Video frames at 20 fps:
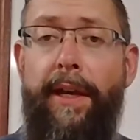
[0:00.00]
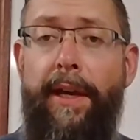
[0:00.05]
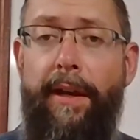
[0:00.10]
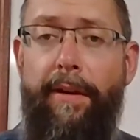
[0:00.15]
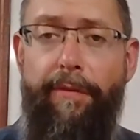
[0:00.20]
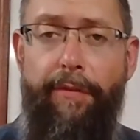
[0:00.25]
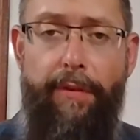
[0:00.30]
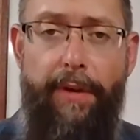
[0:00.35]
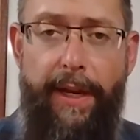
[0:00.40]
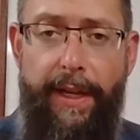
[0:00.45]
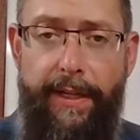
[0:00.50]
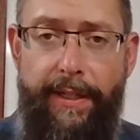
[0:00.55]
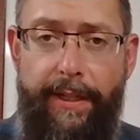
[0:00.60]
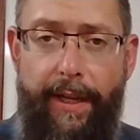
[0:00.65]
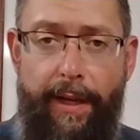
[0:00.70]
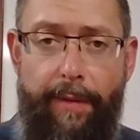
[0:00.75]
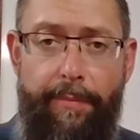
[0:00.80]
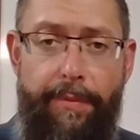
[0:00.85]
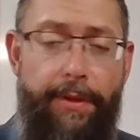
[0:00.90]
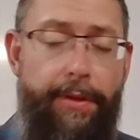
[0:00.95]
for
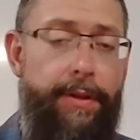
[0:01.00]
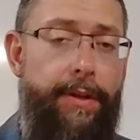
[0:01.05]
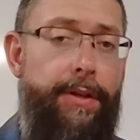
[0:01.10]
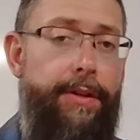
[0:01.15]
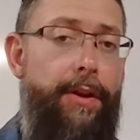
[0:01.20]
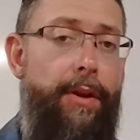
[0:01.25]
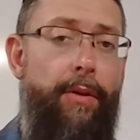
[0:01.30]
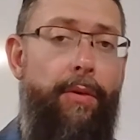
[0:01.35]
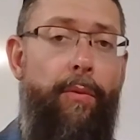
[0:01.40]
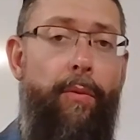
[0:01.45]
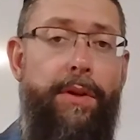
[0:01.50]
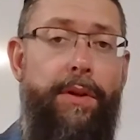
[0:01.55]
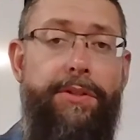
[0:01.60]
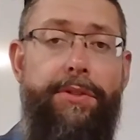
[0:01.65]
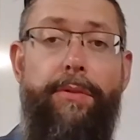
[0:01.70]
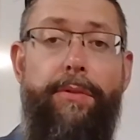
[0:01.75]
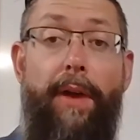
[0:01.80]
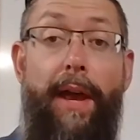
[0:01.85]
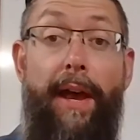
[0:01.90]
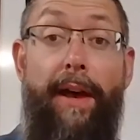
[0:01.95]
income. They're going to know what
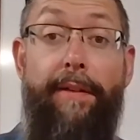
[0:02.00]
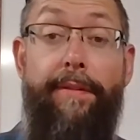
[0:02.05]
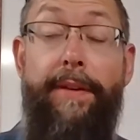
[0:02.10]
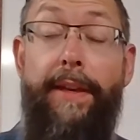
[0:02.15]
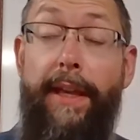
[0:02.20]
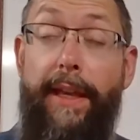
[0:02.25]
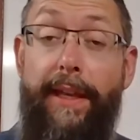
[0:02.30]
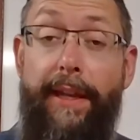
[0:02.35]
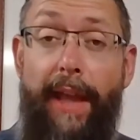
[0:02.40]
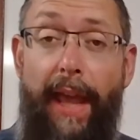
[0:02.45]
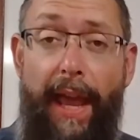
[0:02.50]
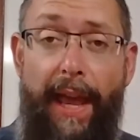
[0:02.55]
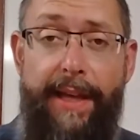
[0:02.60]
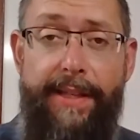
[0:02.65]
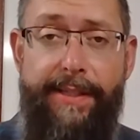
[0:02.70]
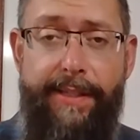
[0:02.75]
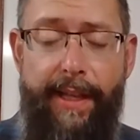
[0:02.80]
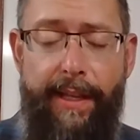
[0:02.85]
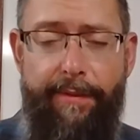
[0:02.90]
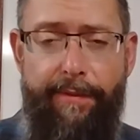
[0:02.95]
you have in
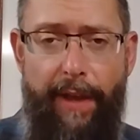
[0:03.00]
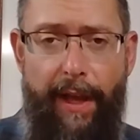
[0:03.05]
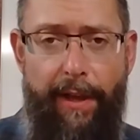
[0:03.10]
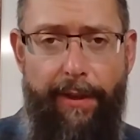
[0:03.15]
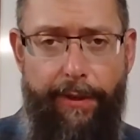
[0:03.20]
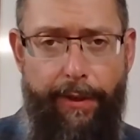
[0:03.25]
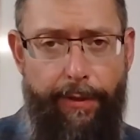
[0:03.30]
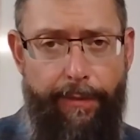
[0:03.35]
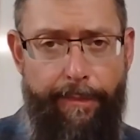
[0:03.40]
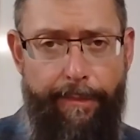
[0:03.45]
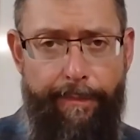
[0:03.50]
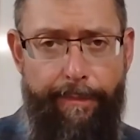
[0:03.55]
asset value.